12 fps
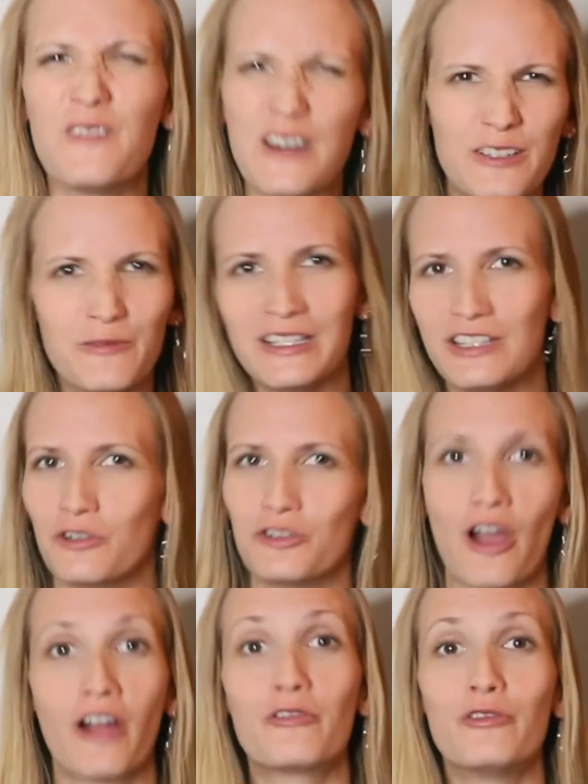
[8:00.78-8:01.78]
fun with your
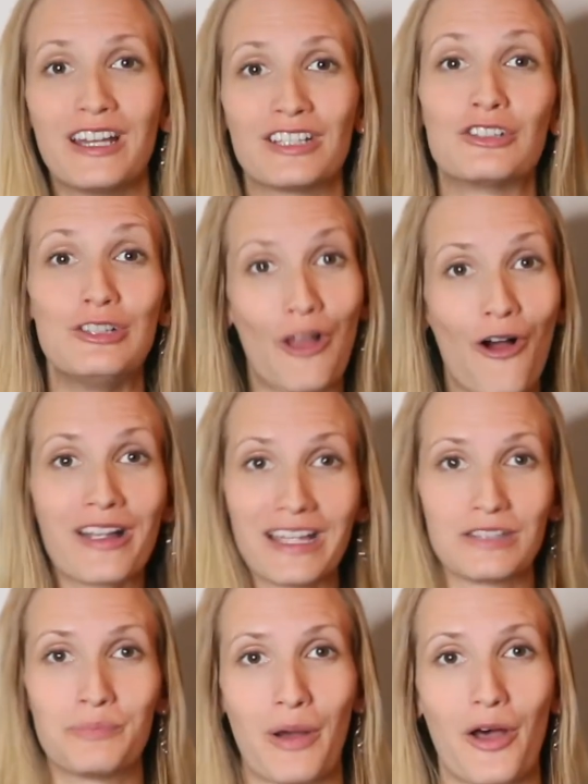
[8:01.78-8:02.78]
dog for as long
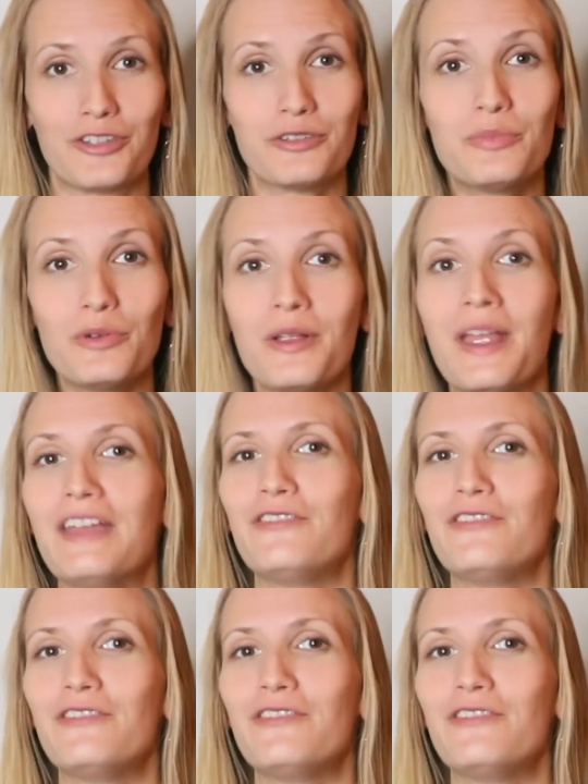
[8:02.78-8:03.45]
as possible,